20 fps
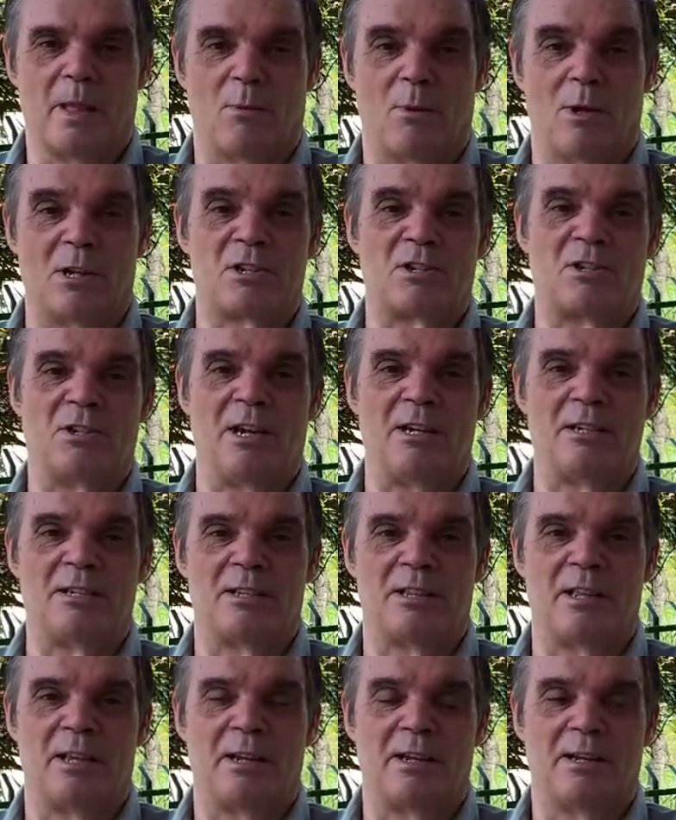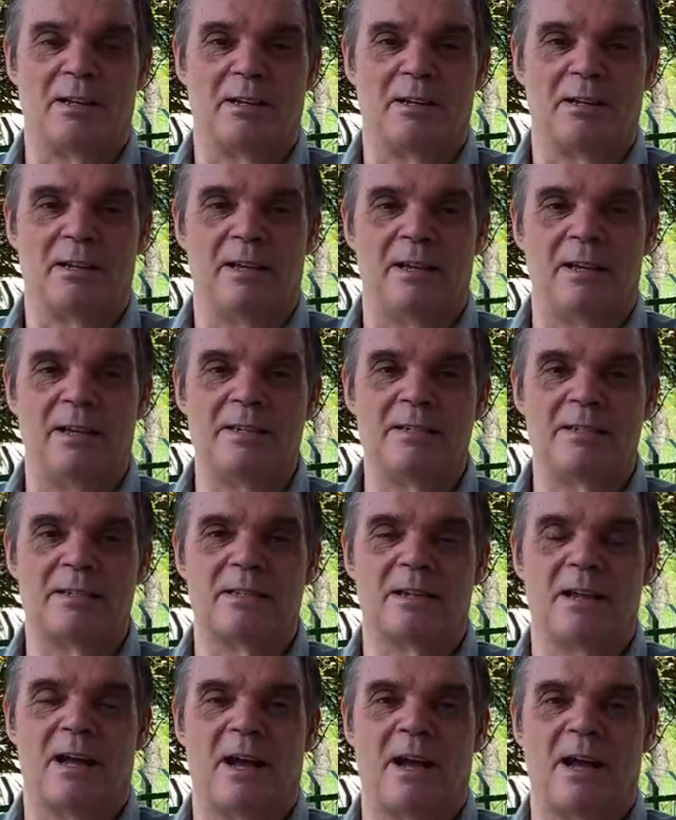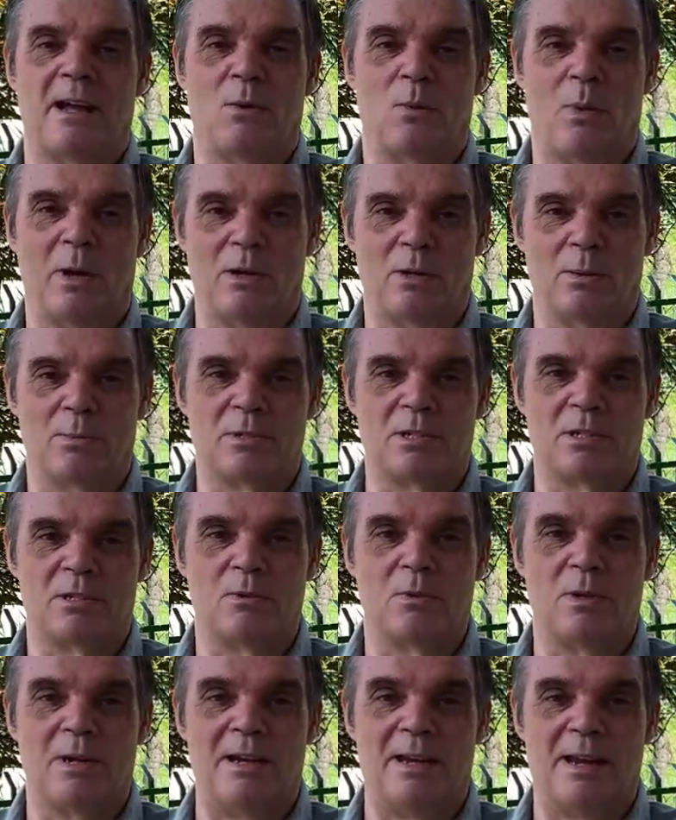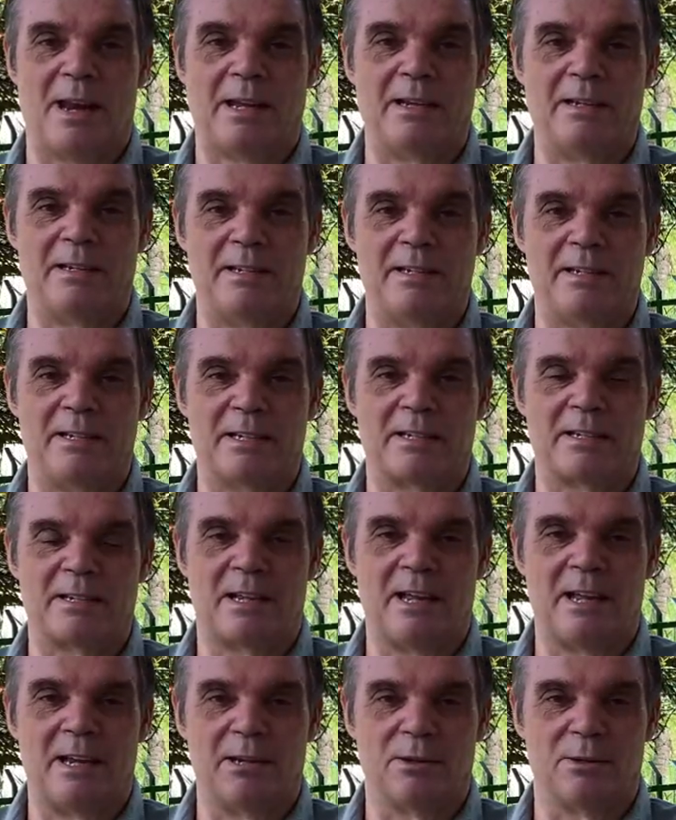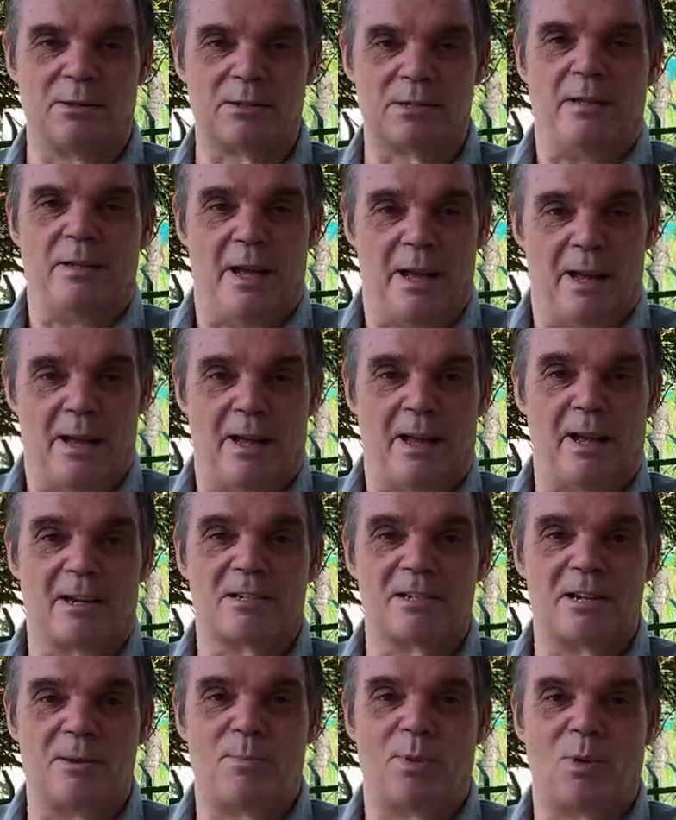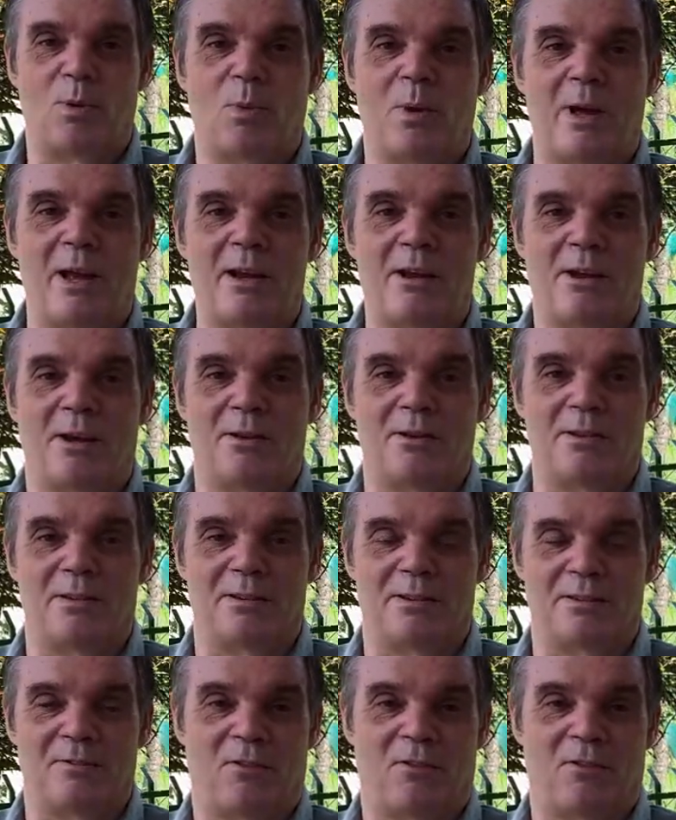Well, strange thing is I went up to 96 kilos. Yeah, I actually put weight on.